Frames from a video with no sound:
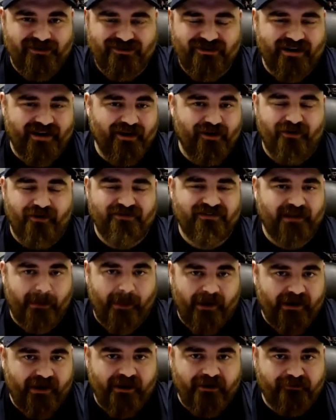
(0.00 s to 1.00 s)
And I know I've said
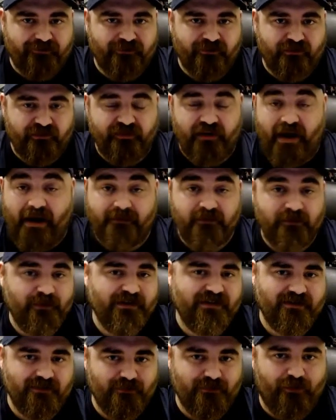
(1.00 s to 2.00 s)
that a handful of times, but
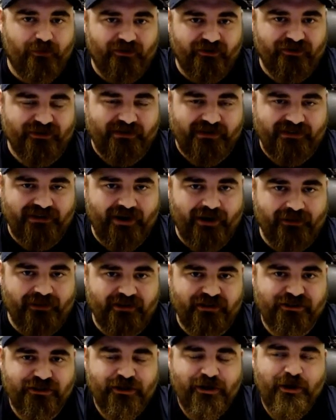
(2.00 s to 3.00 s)
it's important to
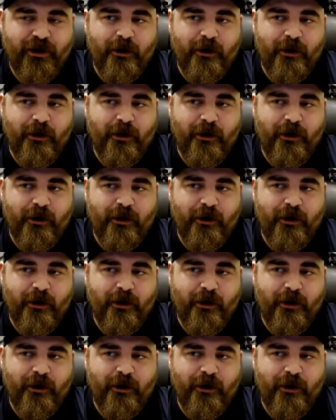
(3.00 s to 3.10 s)
acknowledge.